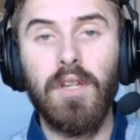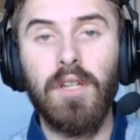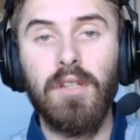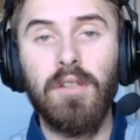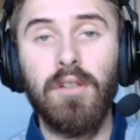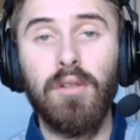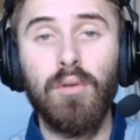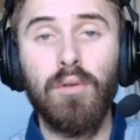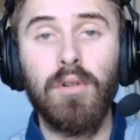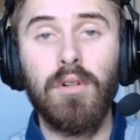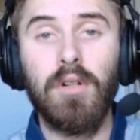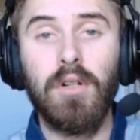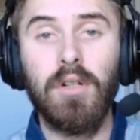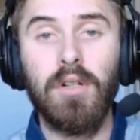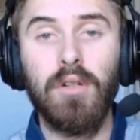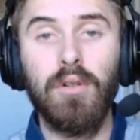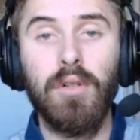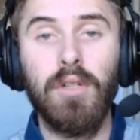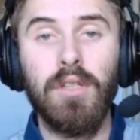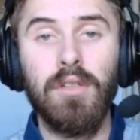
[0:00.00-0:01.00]
you are
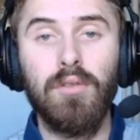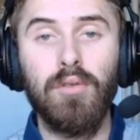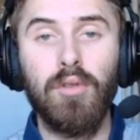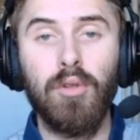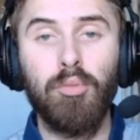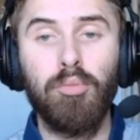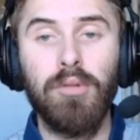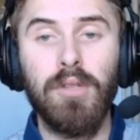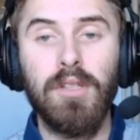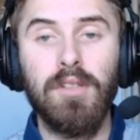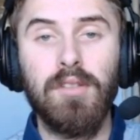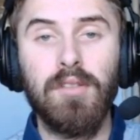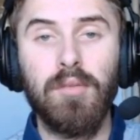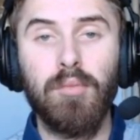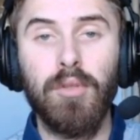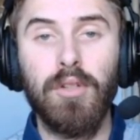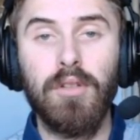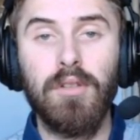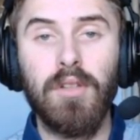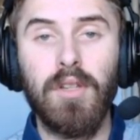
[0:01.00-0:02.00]
going to the pits
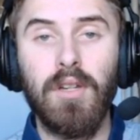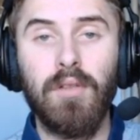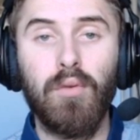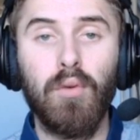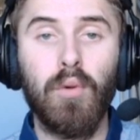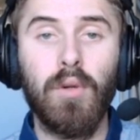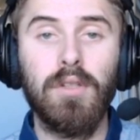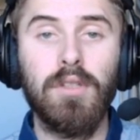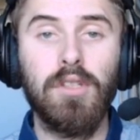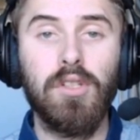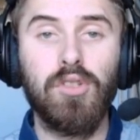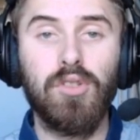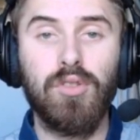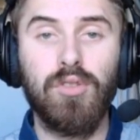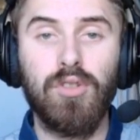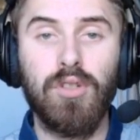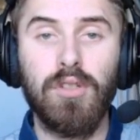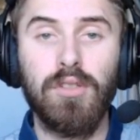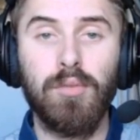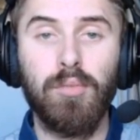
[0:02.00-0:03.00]
but everyone is
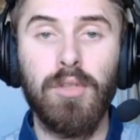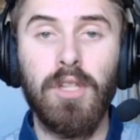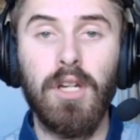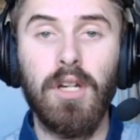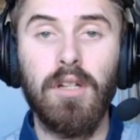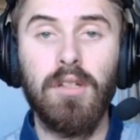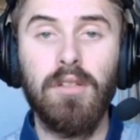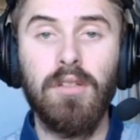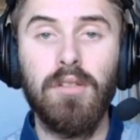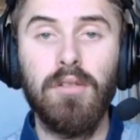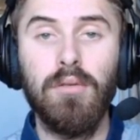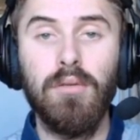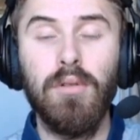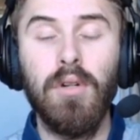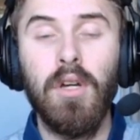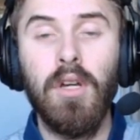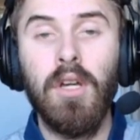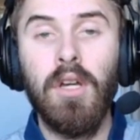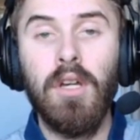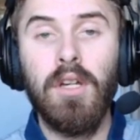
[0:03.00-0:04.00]
just behind you,
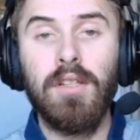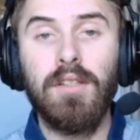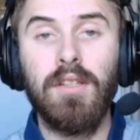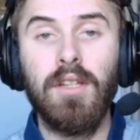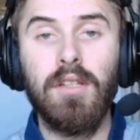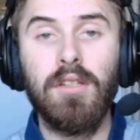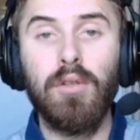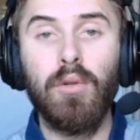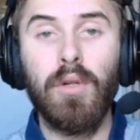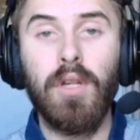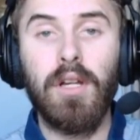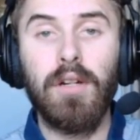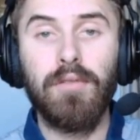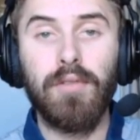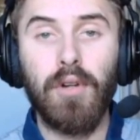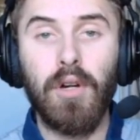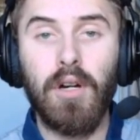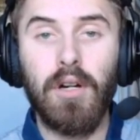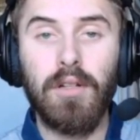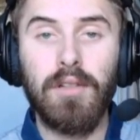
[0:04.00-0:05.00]
then you will have
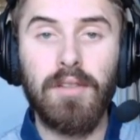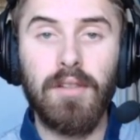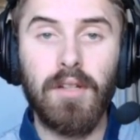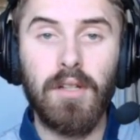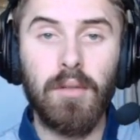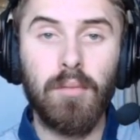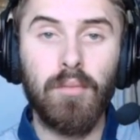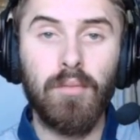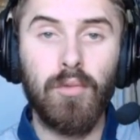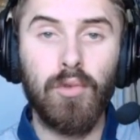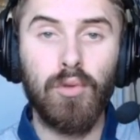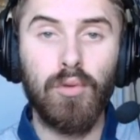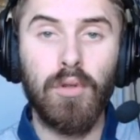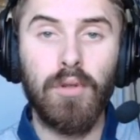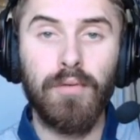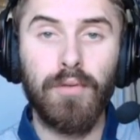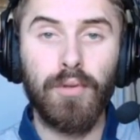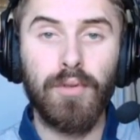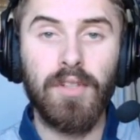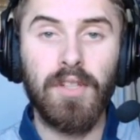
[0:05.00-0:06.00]
a hard time to
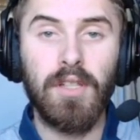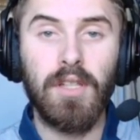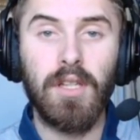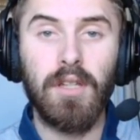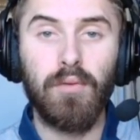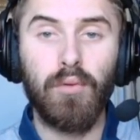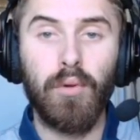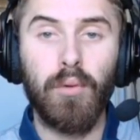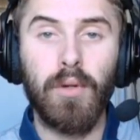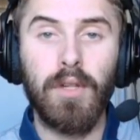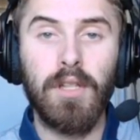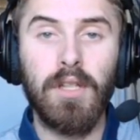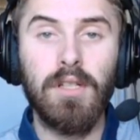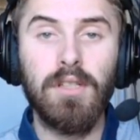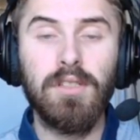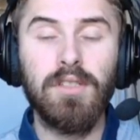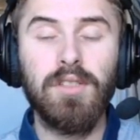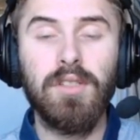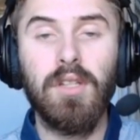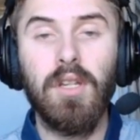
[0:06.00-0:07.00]
overtake everyone
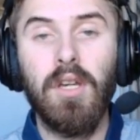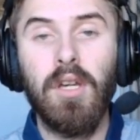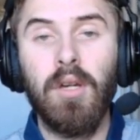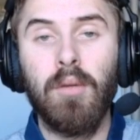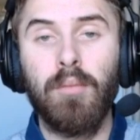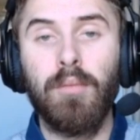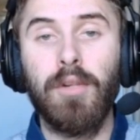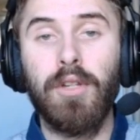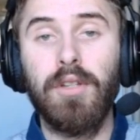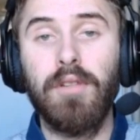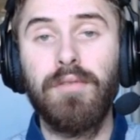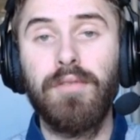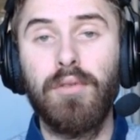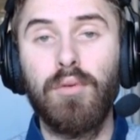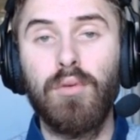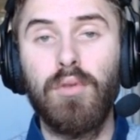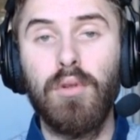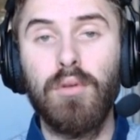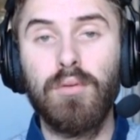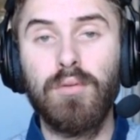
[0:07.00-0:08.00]
else. But if
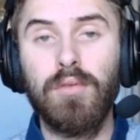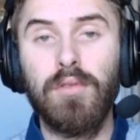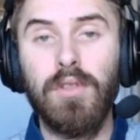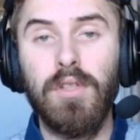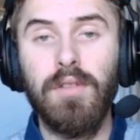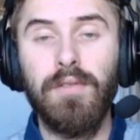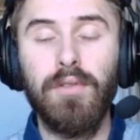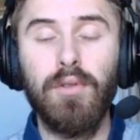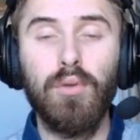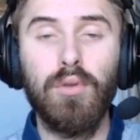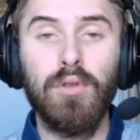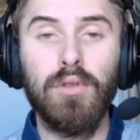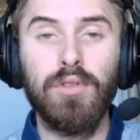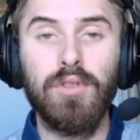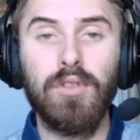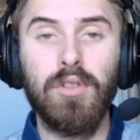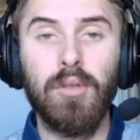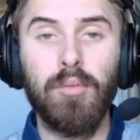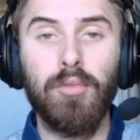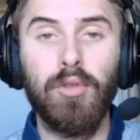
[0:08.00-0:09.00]
you no
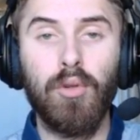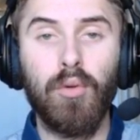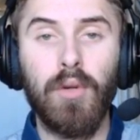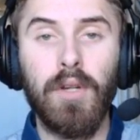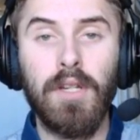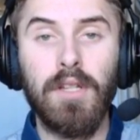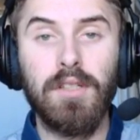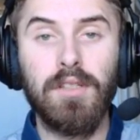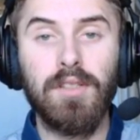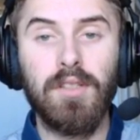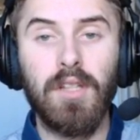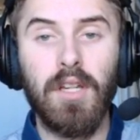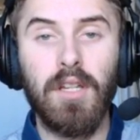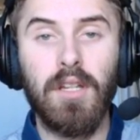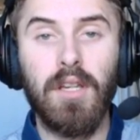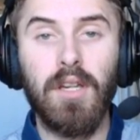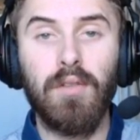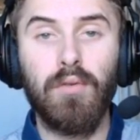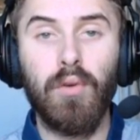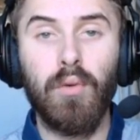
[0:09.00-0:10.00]
stop the race
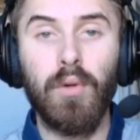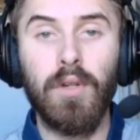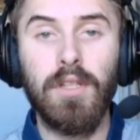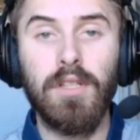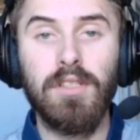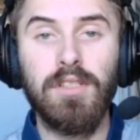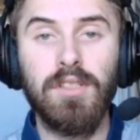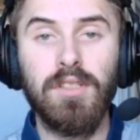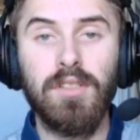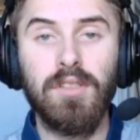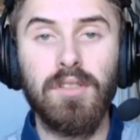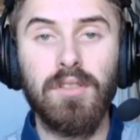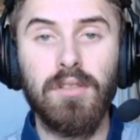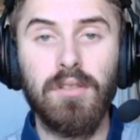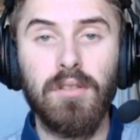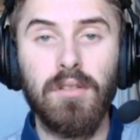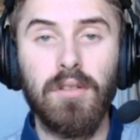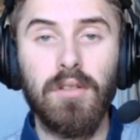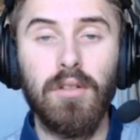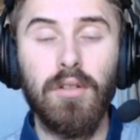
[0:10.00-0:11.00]
and everyone else is
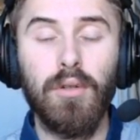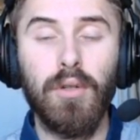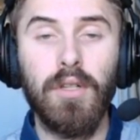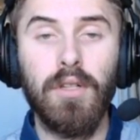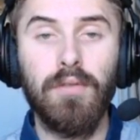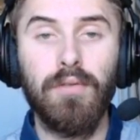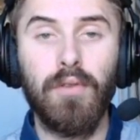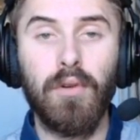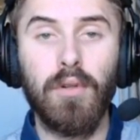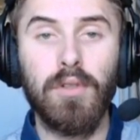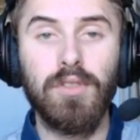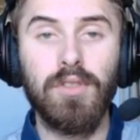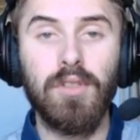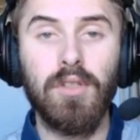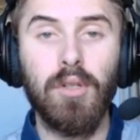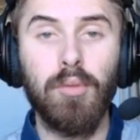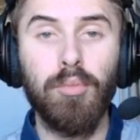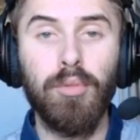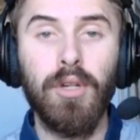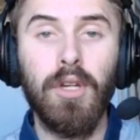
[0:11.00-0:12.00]
going for a
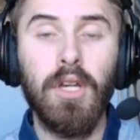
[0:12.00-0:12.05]
stop,